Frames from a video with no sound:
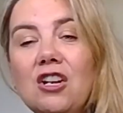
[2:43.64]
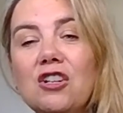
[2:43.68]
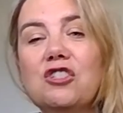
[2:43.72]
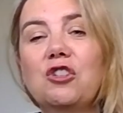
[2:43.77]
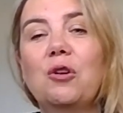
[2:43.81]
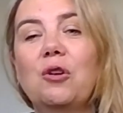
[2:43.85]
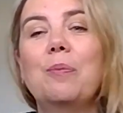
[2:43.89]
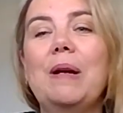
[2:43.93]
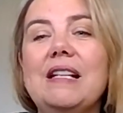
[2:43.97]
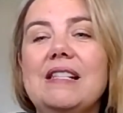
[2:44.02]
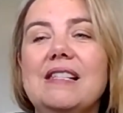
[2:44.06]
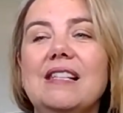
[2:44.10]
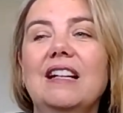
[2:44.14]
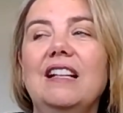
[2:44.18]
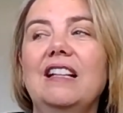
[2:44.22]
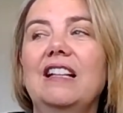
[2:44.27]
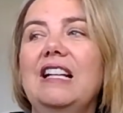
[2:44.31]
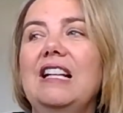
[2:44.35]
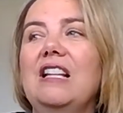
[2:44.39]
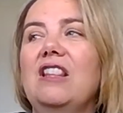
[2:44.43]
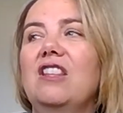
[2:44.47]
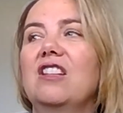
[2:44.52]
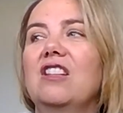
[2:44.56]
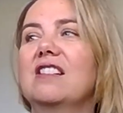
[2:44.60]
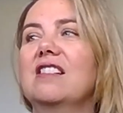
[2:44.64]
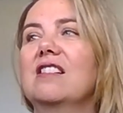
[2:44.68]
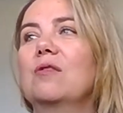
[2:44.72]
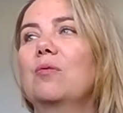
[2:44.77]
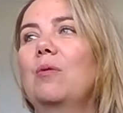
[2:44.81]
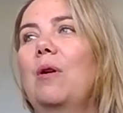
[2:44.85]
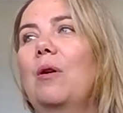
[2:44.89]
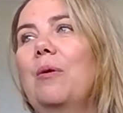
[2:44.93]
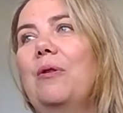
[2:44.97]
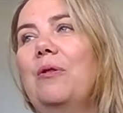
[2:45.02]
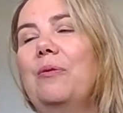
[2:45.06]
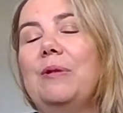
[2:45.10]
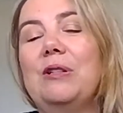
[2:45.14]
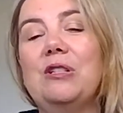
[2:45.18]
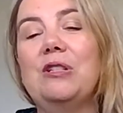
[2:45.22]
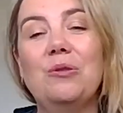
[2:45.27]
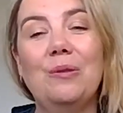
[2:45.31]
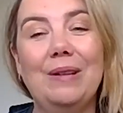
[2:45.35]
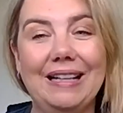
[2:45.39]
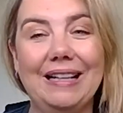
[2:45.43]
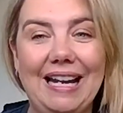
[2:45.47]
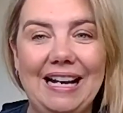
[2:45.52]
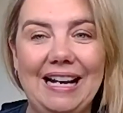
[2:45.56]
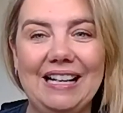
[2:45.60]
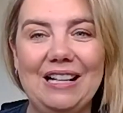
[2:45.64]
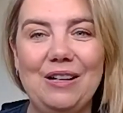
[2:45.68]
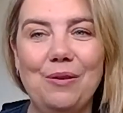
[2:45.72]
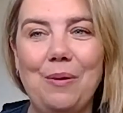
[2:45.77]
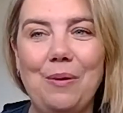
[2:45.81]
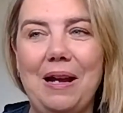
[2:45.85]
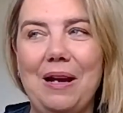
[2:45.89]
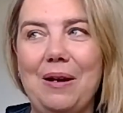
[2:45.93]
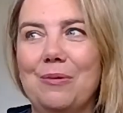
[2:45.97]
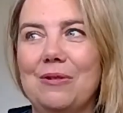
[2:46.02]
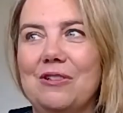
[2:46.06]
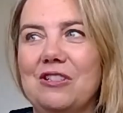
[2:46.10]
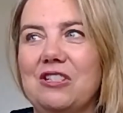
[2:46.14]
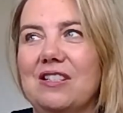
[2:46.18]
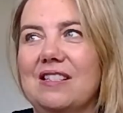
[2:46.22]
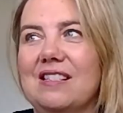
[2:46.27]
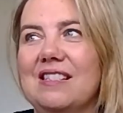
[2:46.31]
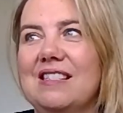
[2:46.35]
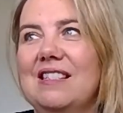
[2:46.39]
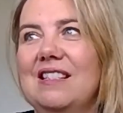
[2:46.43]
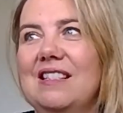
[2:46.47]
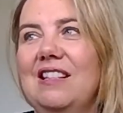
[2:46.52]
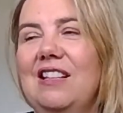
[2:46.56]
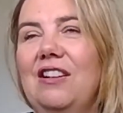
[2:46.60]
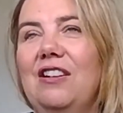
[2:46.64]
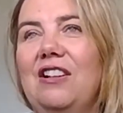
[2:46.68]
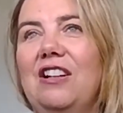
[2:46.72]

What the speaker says: So basically, this is what we would be doing anyway. We're just,